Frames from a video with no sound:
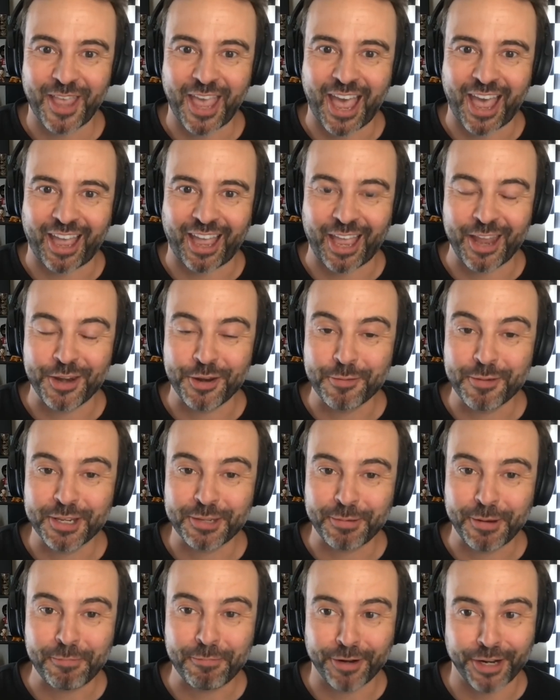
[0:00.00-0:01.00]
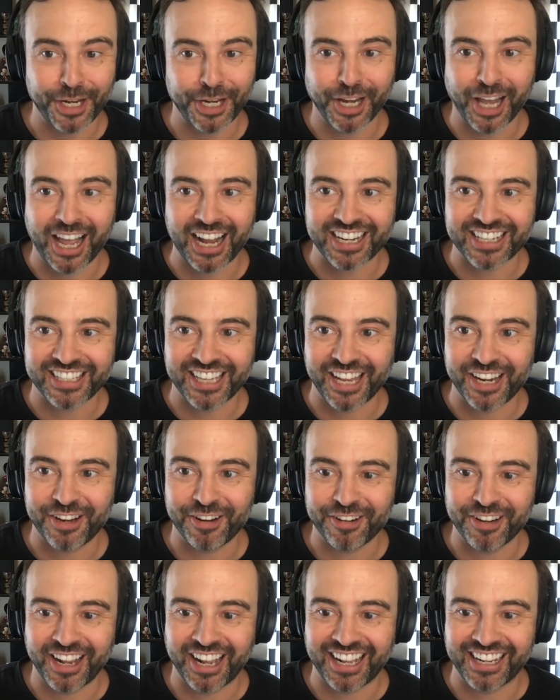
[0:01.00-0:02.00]
Yeah, and you must be pretty locked in.
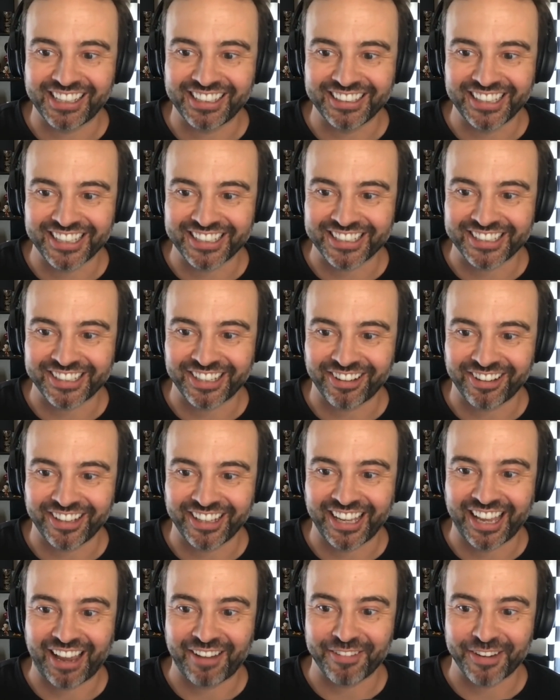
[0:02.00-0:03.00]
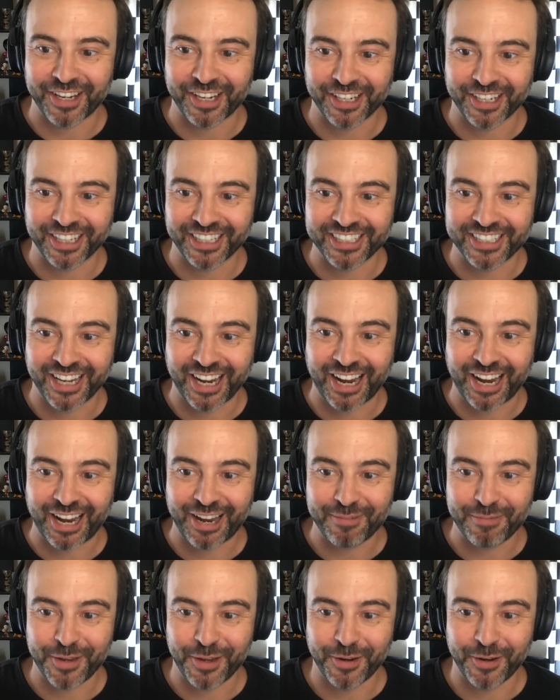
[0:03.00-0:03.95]
You're not necessarily having a good time.